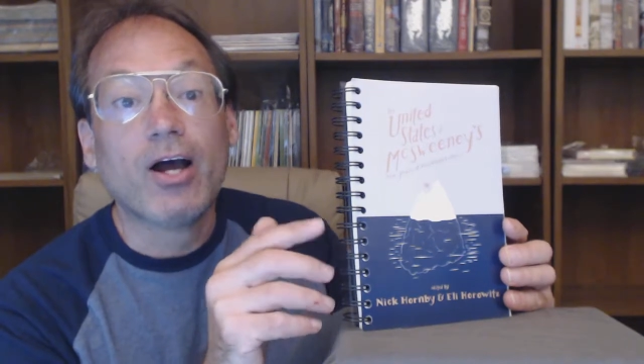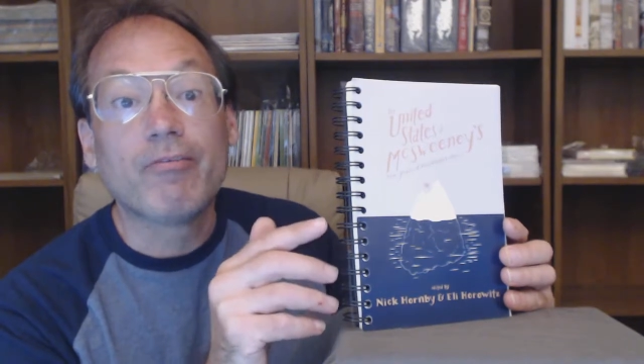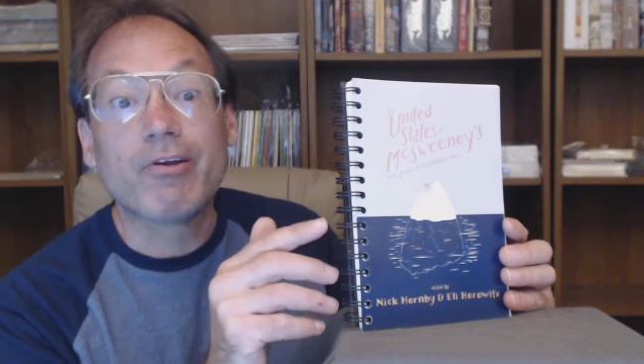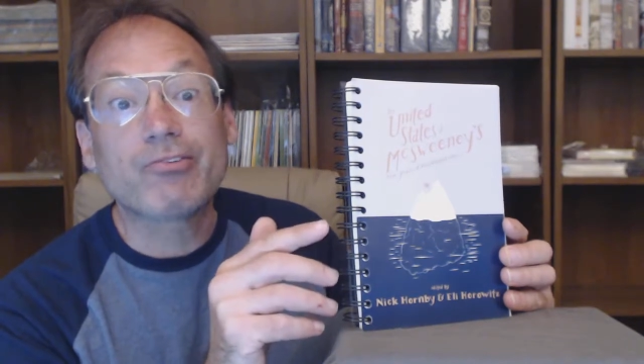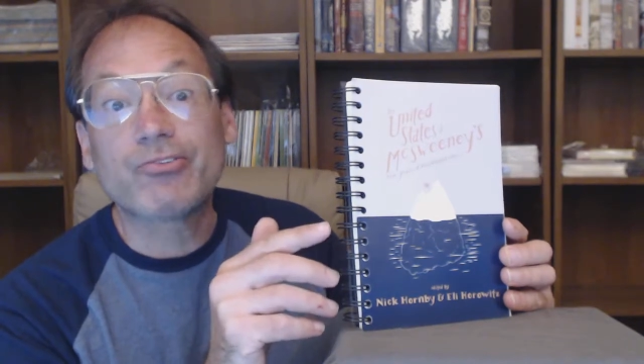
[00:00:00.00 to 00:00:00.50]

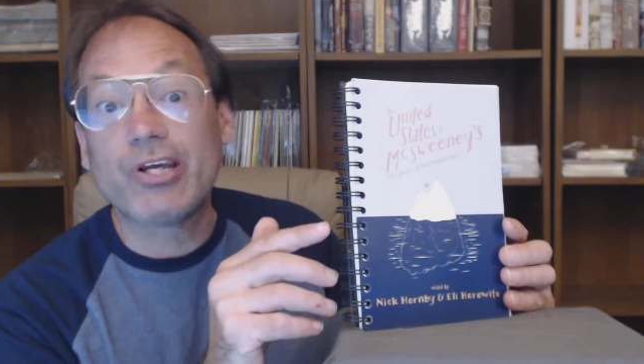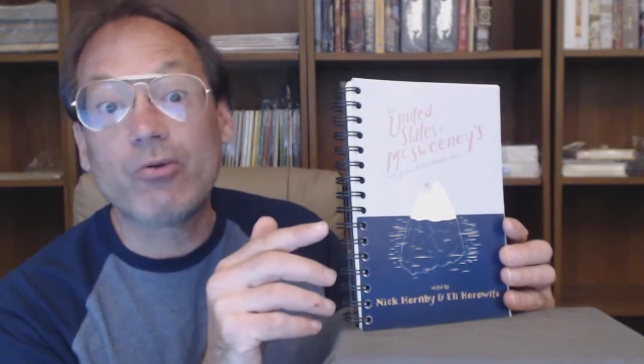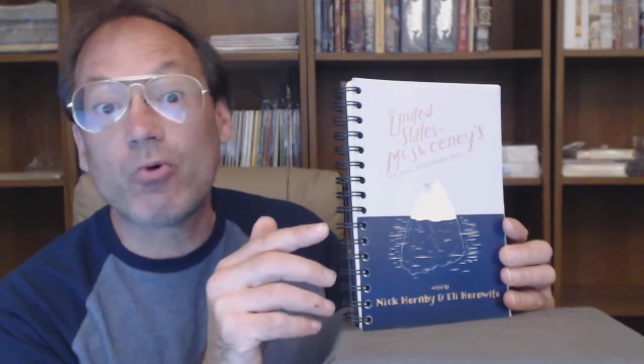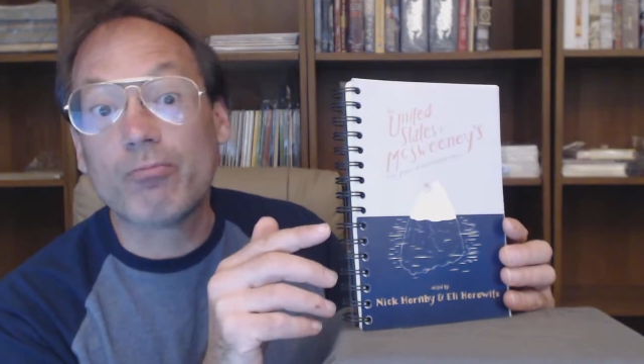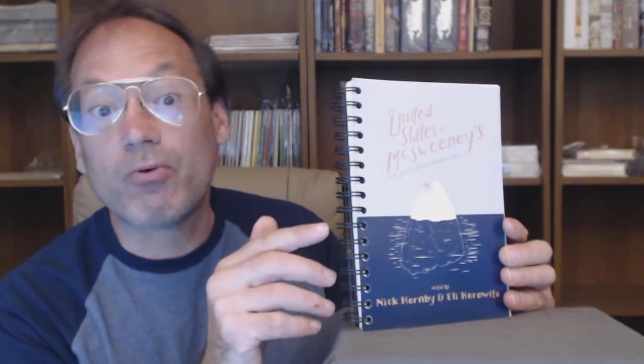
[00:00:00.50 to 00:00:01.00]
I've never
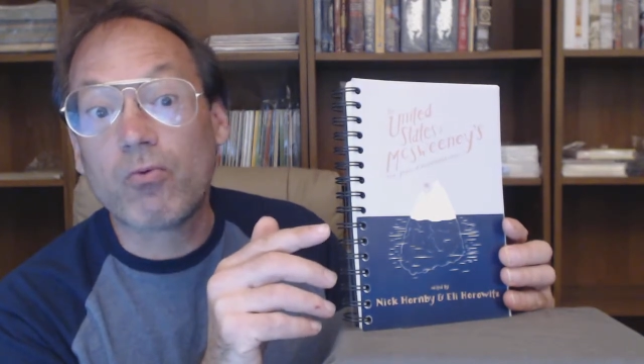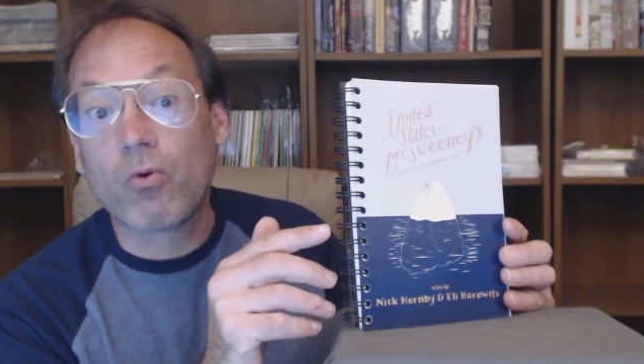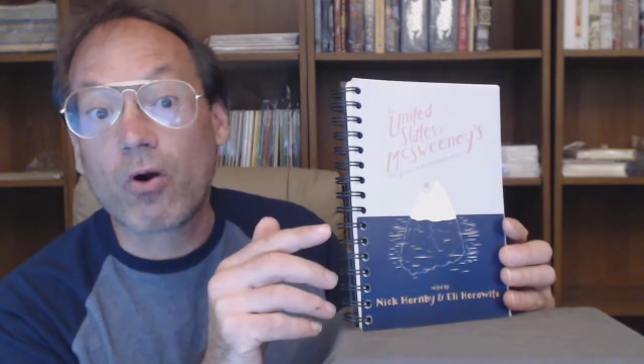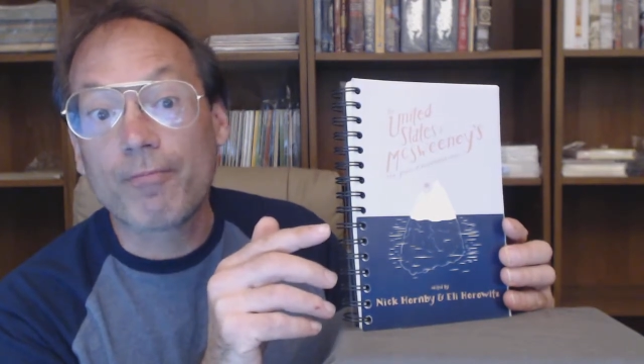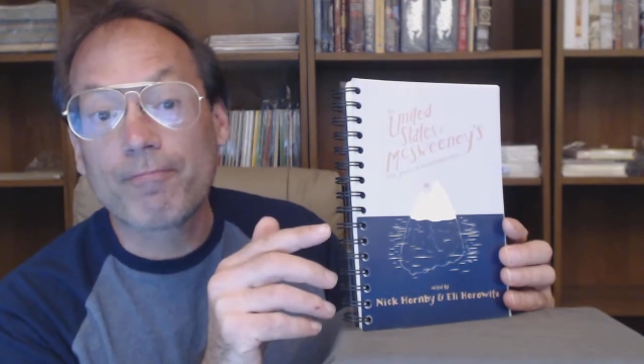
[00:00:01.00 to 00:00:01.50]
seen one
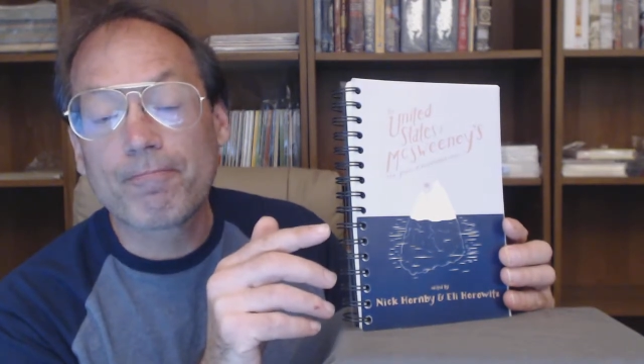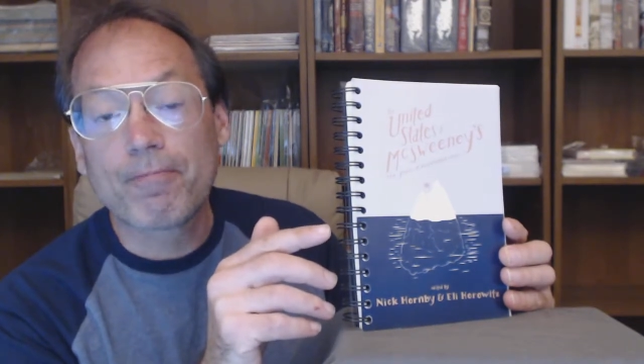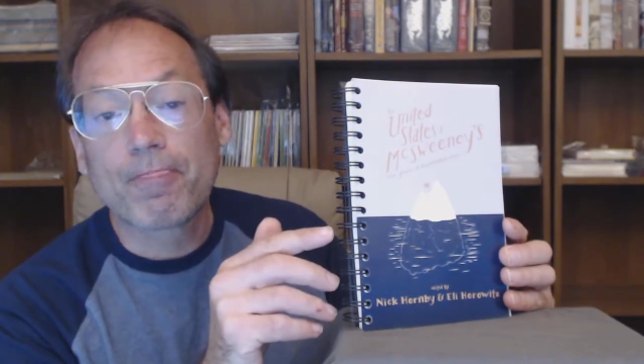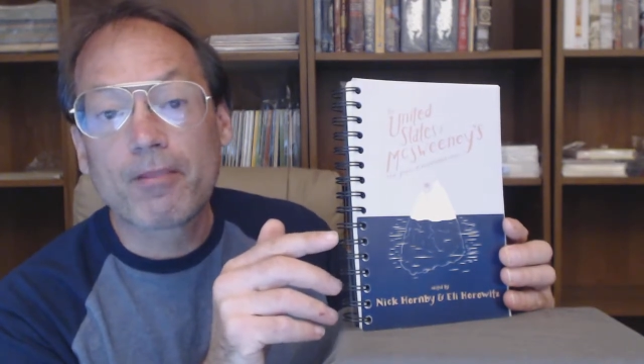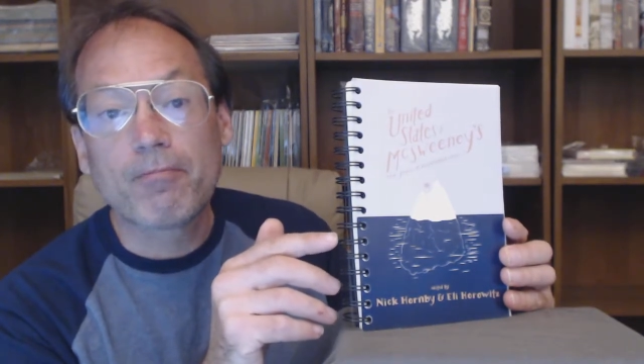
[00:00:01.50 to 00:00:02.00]
before.
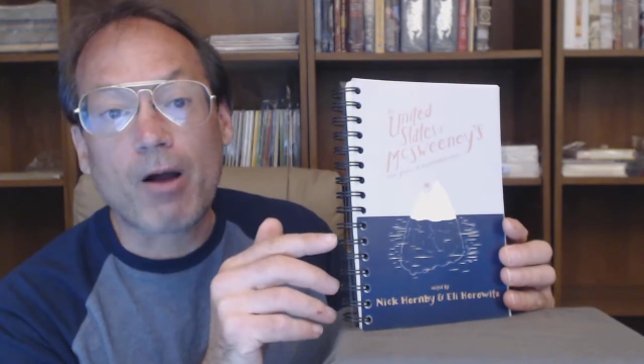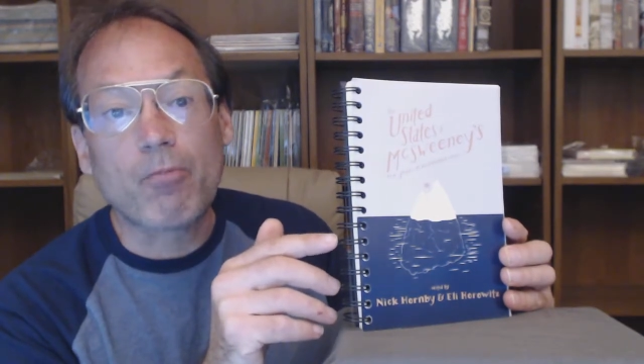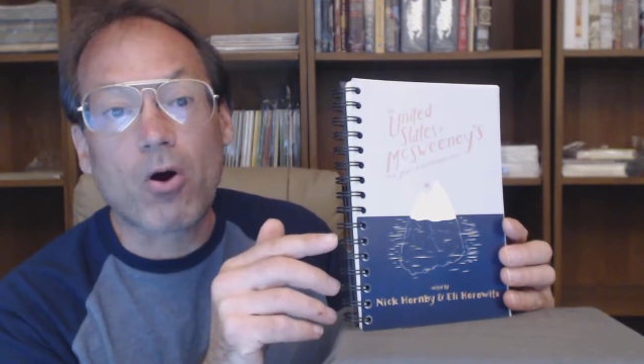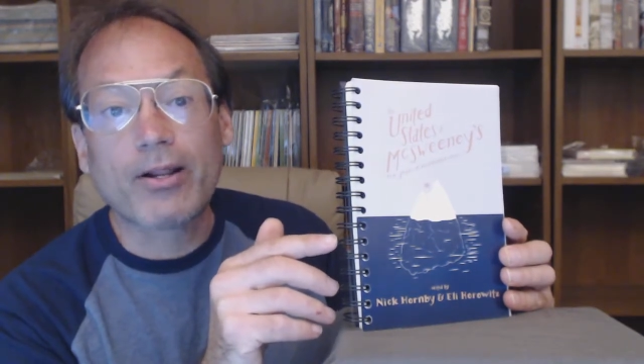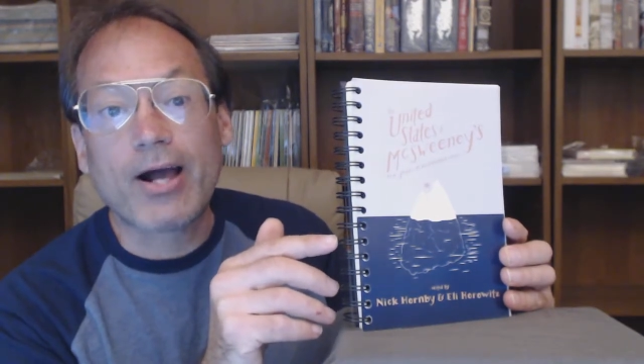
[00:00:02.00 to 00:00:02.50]
I
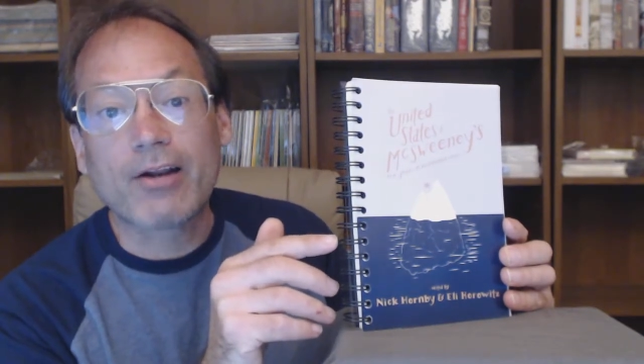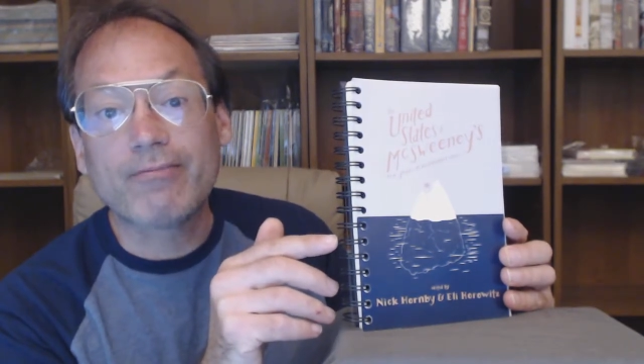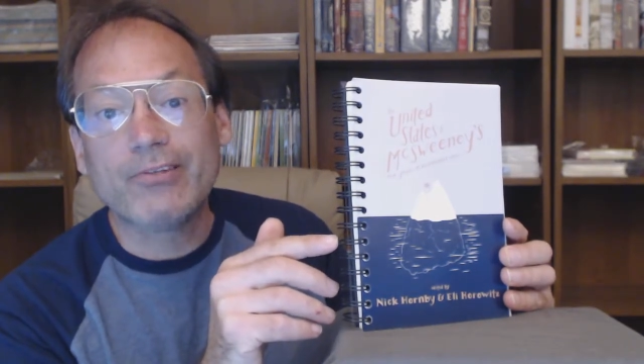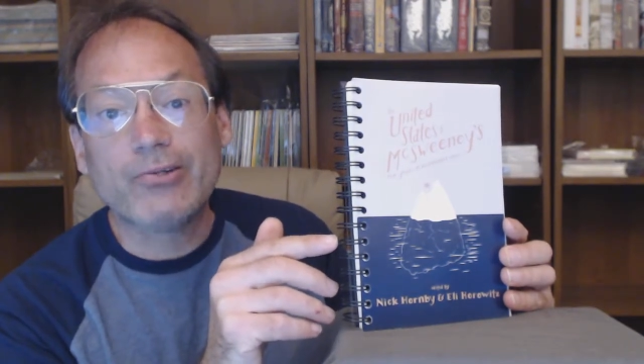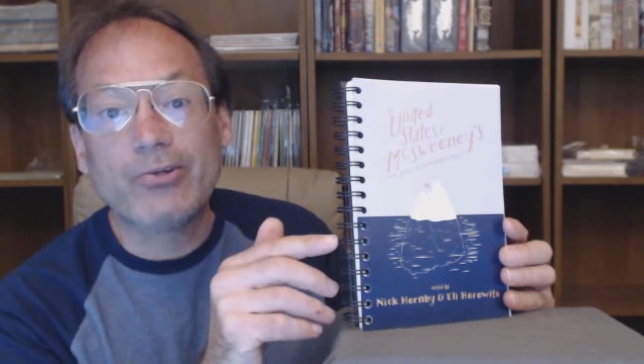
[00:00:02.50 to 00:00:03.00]
bought it
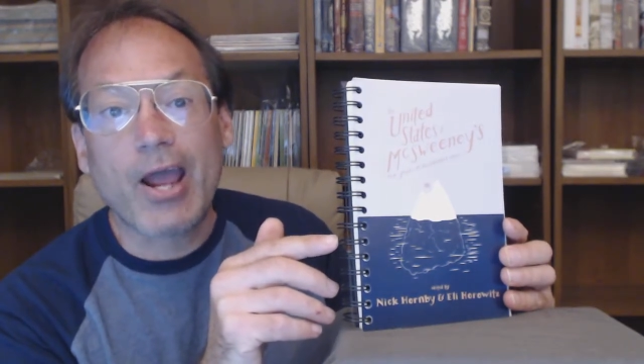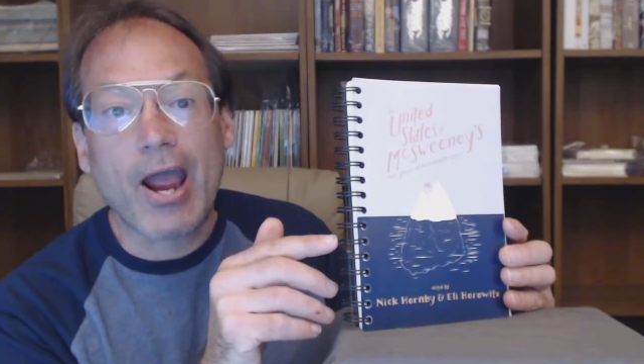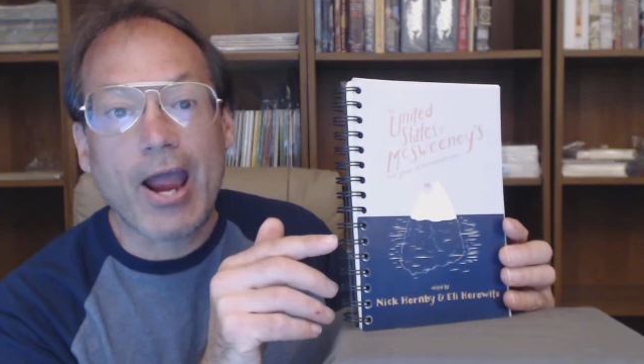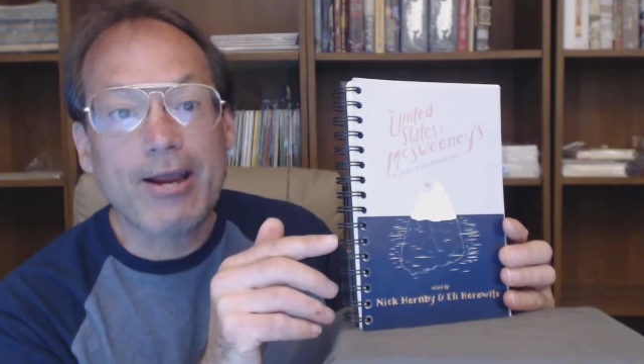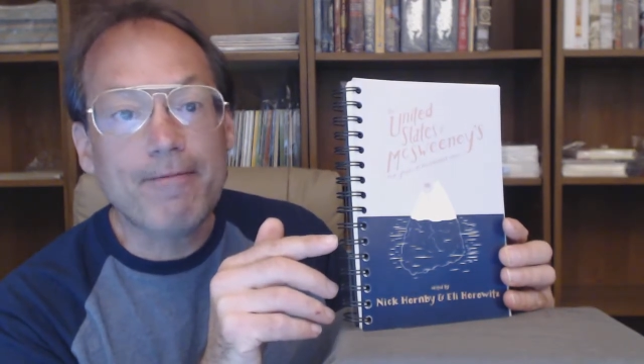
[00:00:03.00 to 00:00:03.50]
out of the
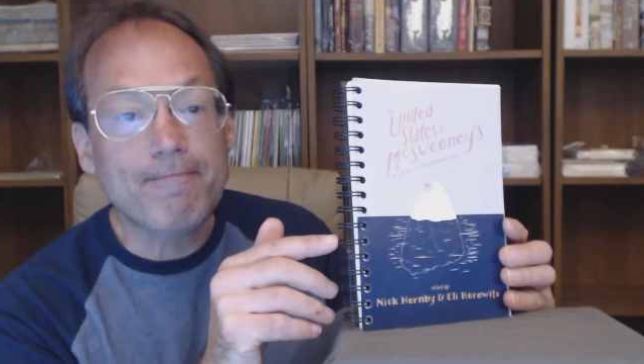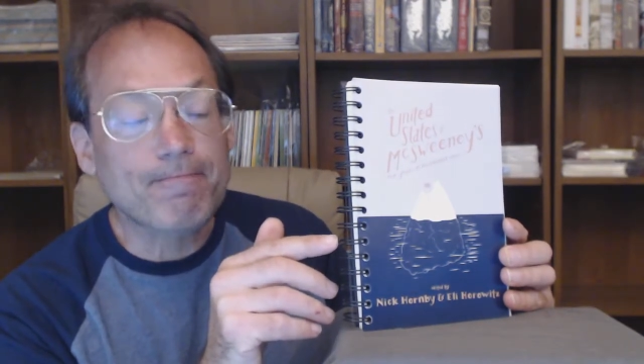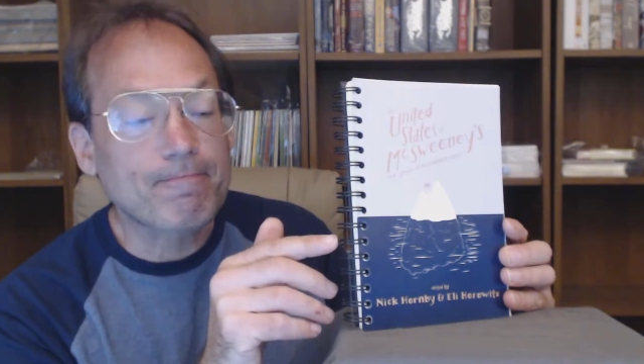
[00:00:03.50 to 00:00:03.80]
UK.